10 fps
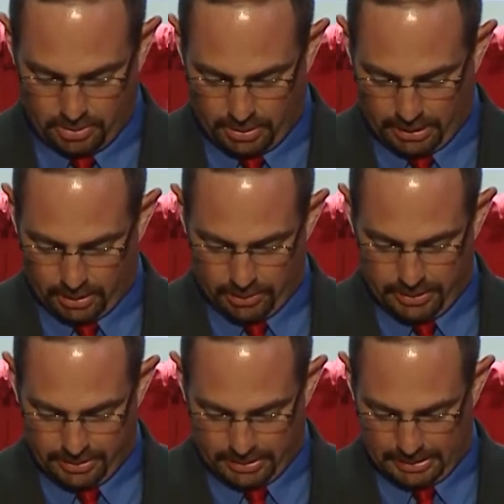
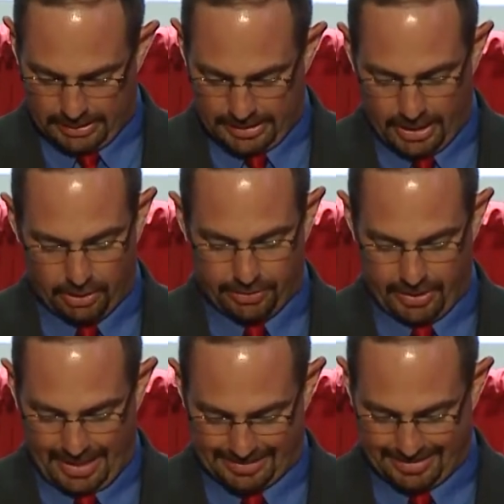including the Clinton Health
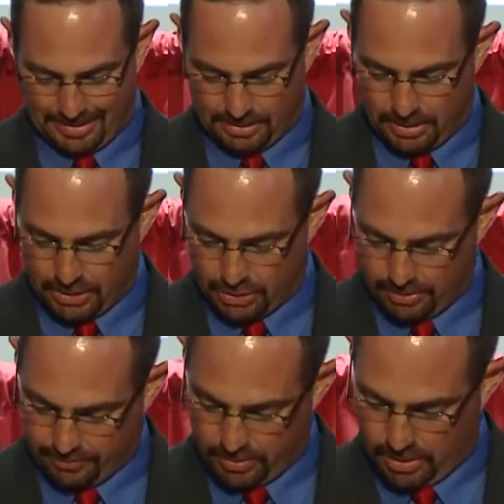Access
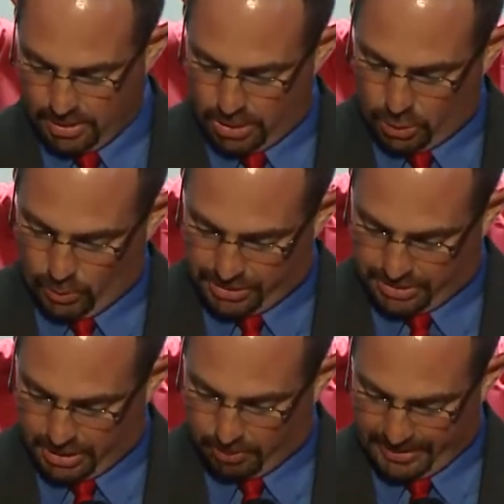Initiative, which is
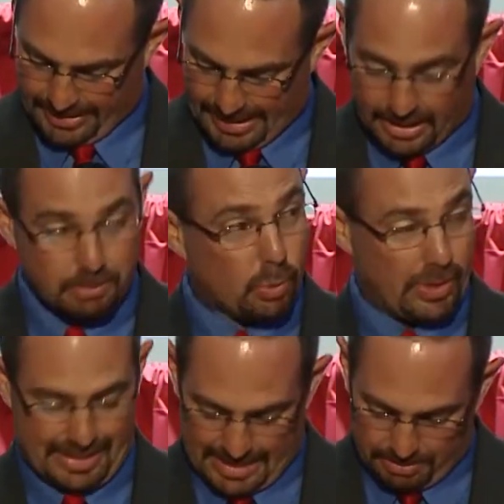helping
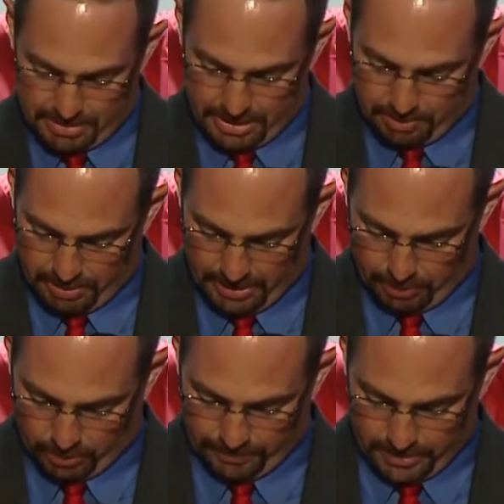9.9 million
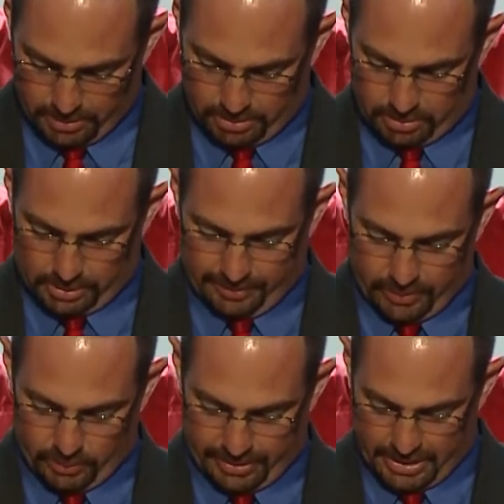people
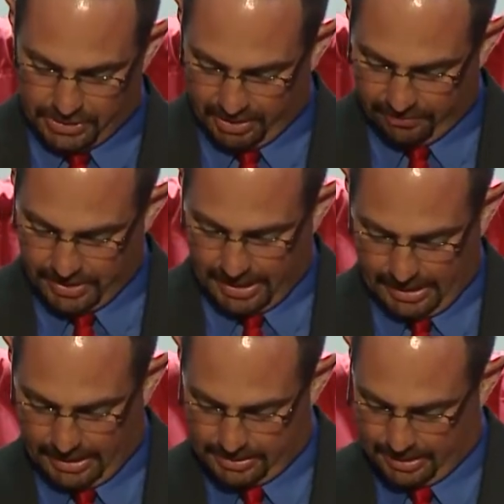living with
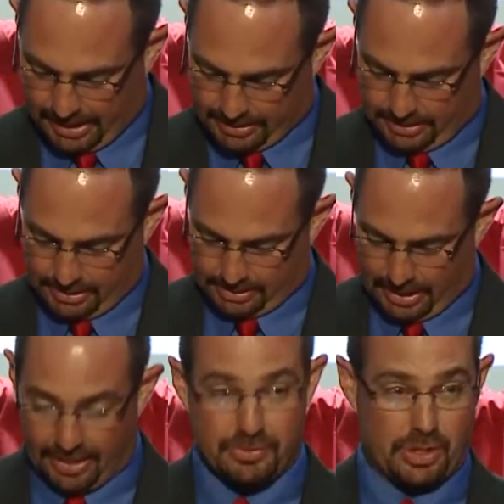HIV/AIDS access
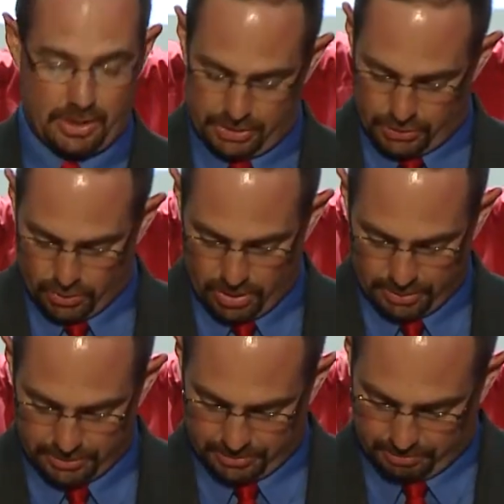life-changing
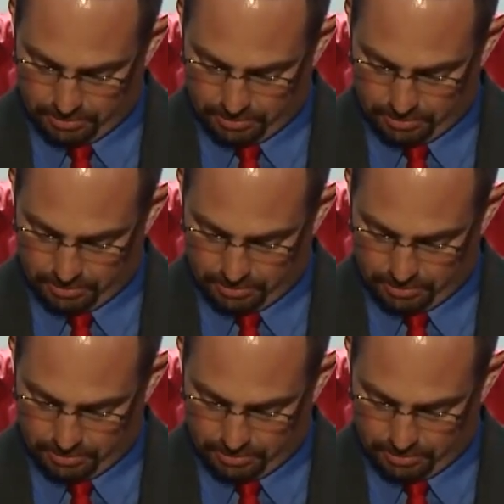drugs,